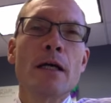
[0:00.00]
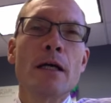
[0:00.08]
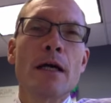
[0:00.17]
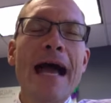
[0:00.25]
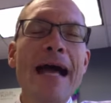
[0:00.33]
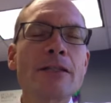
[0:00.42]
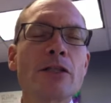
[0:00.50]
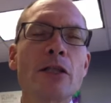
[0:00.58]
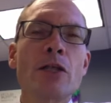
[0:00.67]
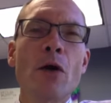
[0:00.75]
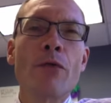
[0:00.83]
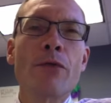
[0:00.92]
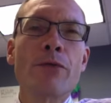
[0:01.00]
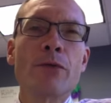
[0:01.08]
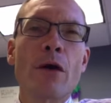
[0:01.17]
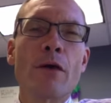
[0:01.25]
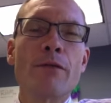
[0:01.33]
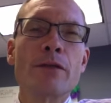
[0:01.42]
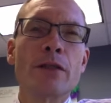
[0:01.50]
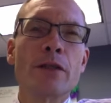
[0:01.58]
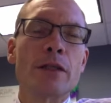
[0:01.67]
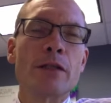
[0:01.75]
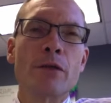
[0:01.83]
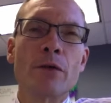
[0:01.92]
actually go through our
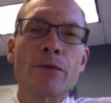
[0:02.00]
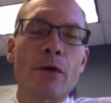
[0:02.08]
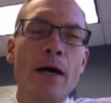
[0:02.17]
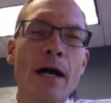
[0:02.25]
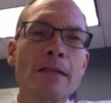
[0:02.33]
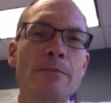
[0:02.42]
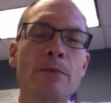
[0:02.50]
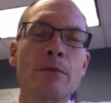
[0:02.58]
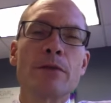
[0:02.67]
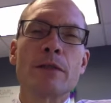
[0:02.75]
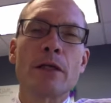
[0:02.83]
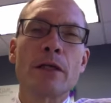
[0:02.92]
facilities, go through our hospitals and our